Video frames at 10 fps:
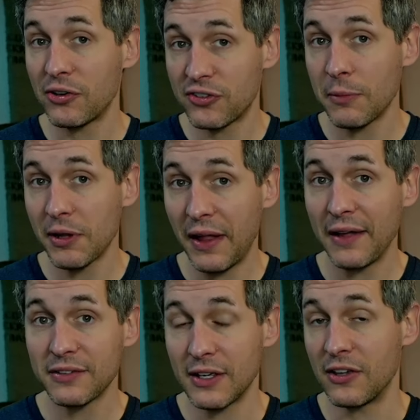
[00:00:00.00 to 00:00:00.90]

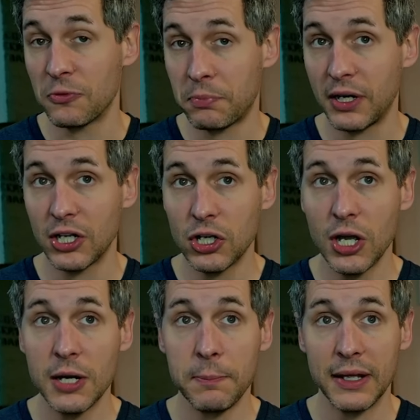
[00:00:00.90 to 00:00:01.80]
subclass is pretty
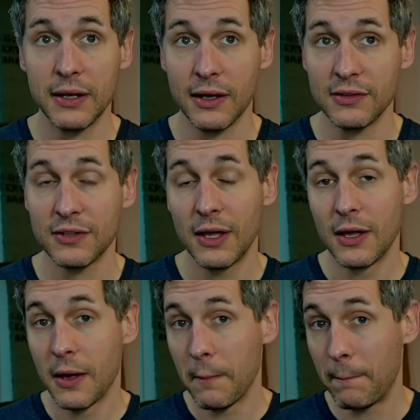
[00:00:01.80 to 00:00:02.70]
good because
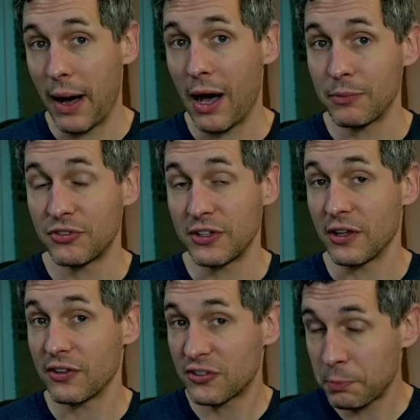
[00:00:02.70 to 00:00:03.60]
bombs
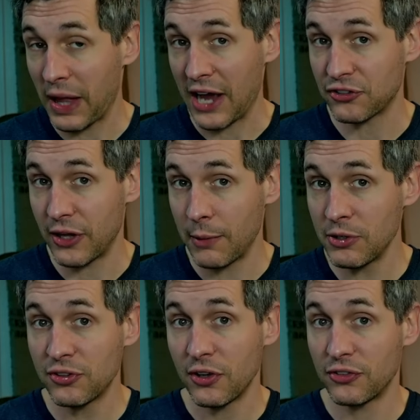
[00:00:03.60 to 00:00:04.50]
deal splash
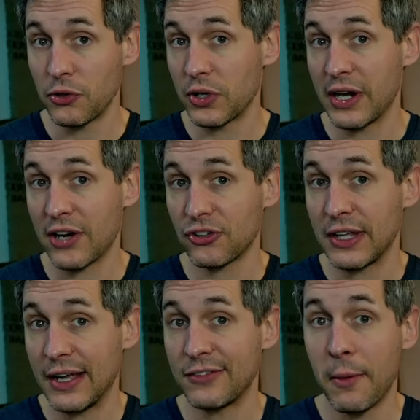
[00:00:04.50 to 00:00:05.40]
damage, so you can actually
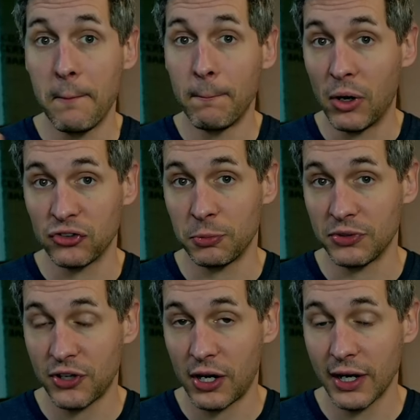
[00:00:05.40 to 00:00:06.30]
hit multiple
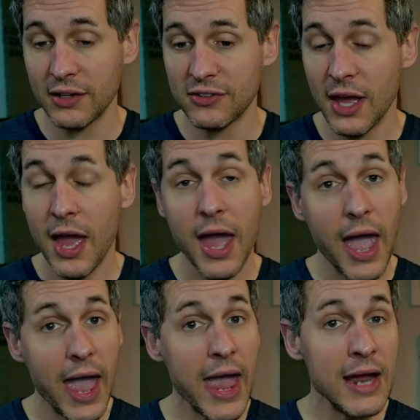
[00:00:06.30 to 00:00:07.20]
targets,
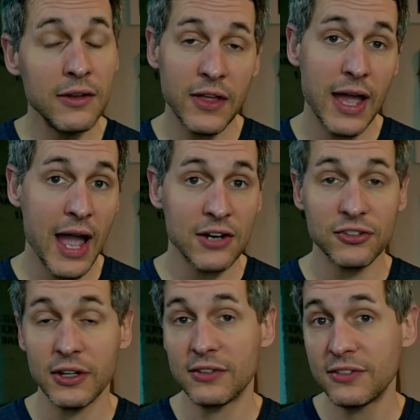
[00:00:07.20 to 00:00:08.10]
and they
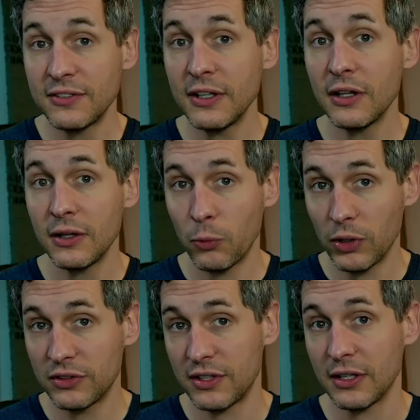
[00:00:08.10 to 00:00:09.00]
actually still
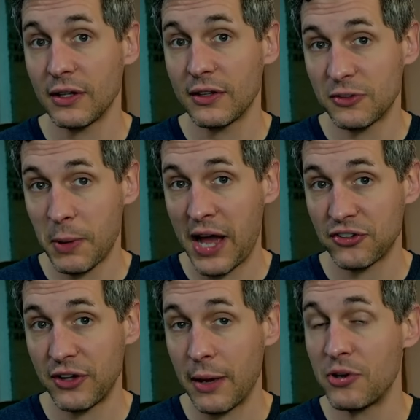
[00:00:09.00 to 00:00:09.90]
will deal
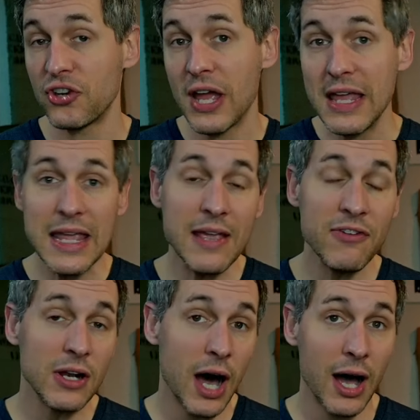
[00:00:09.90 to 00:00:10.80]
splash damage
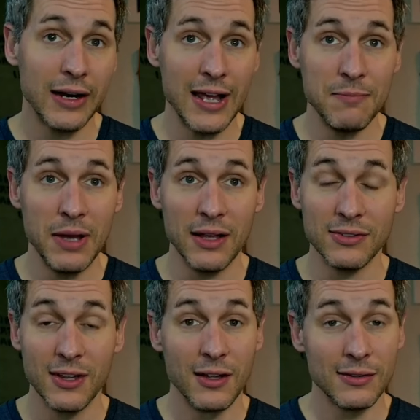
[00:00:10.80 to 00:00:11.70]
even on a
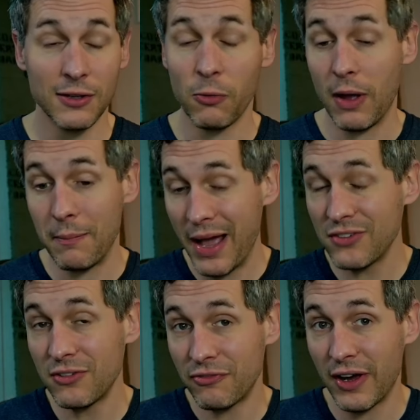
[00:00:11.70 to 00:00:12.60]
miss. So
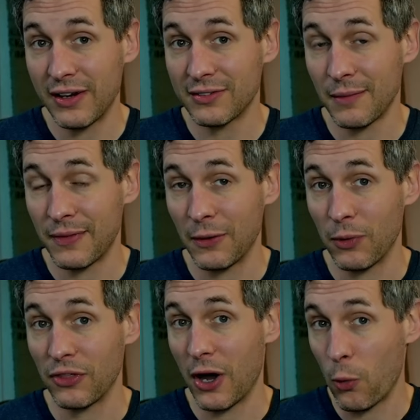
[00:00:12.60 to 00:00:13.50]
imagine fighting something
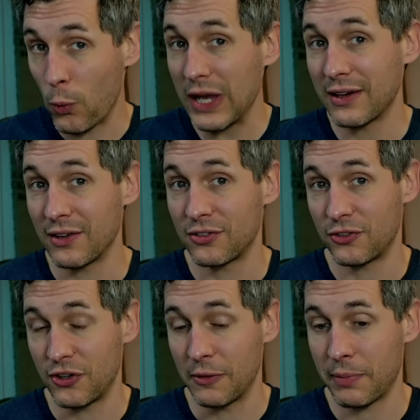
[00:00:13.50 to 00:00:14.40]
with a weakness
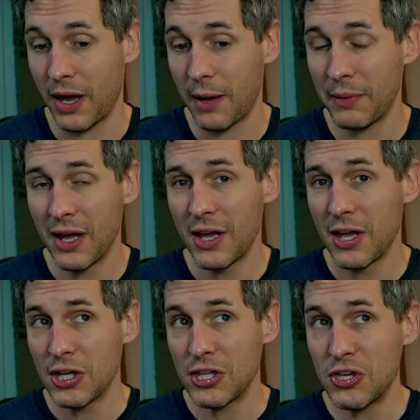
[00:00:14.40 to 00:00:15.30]
to your bomb.
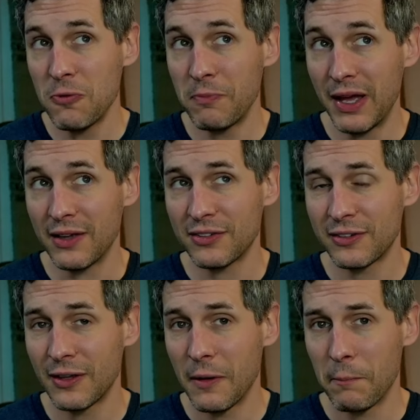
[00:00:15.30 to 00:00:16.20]
You
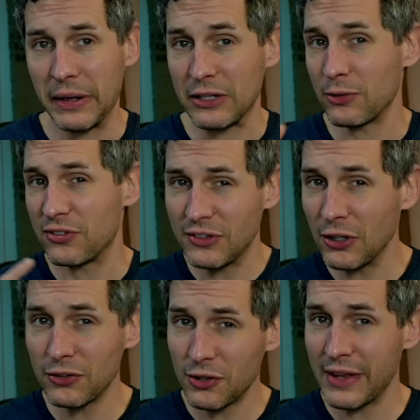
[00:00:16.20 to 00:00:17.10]
miss, but you
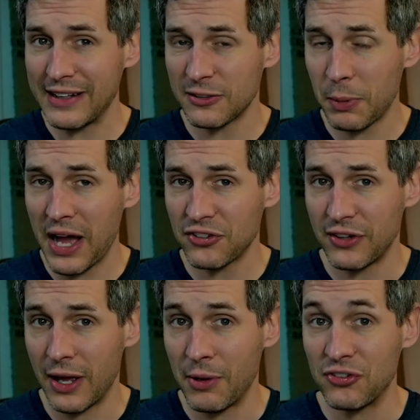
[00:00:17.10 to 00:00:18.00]
still do that splash
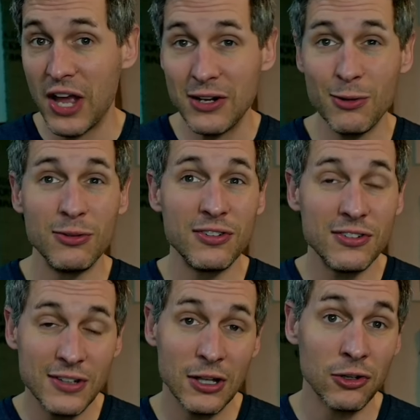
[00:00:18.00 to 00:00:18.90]
damage, and you
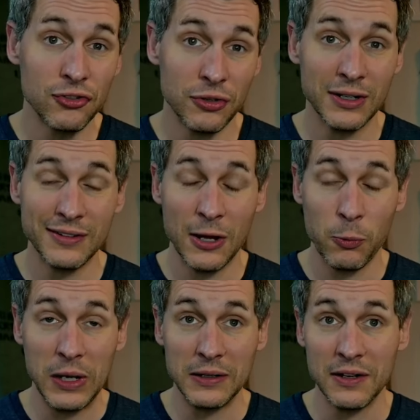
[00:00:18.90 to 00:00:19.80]
still trigger that
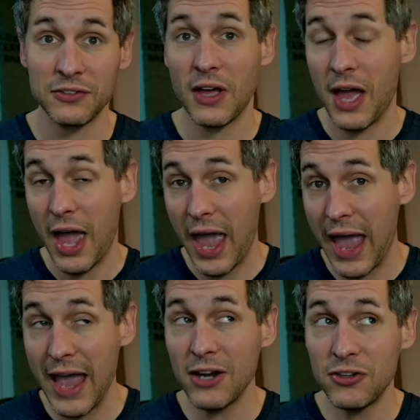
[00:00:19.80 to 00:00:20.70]
weakness,
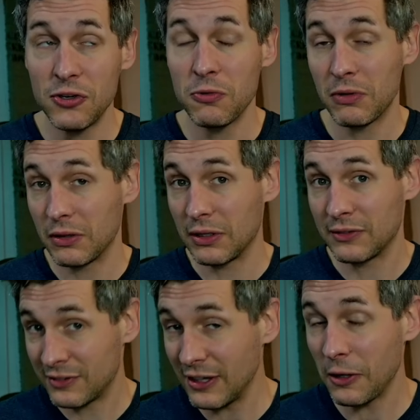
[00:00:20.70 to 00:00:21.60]
and you
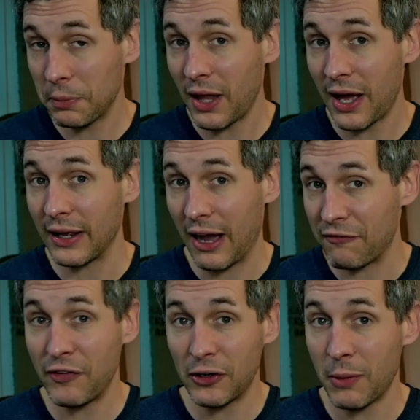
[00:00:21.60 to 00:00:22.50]
still apply a
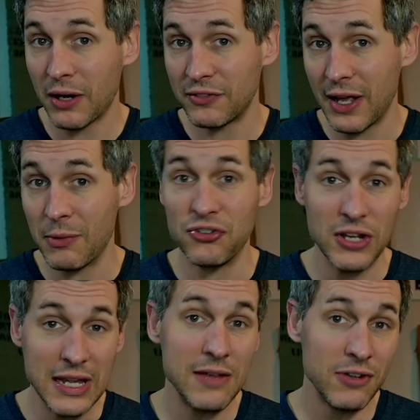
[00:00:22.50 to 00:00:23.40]
fair amount of damage
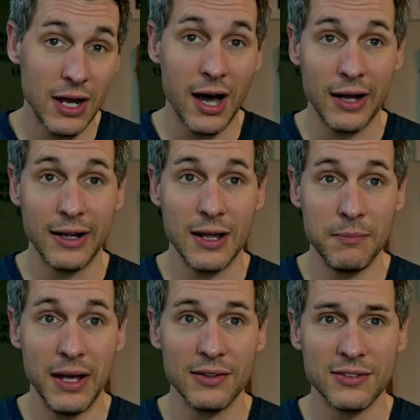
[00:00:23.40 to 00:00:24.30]
even on a
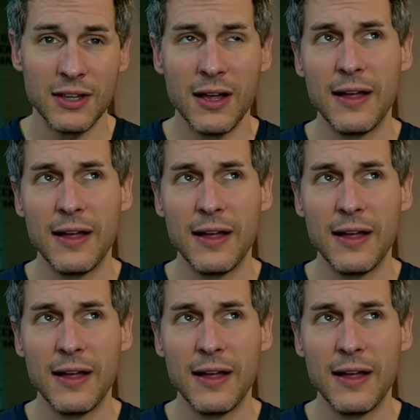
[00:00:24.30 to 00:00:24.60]
miss.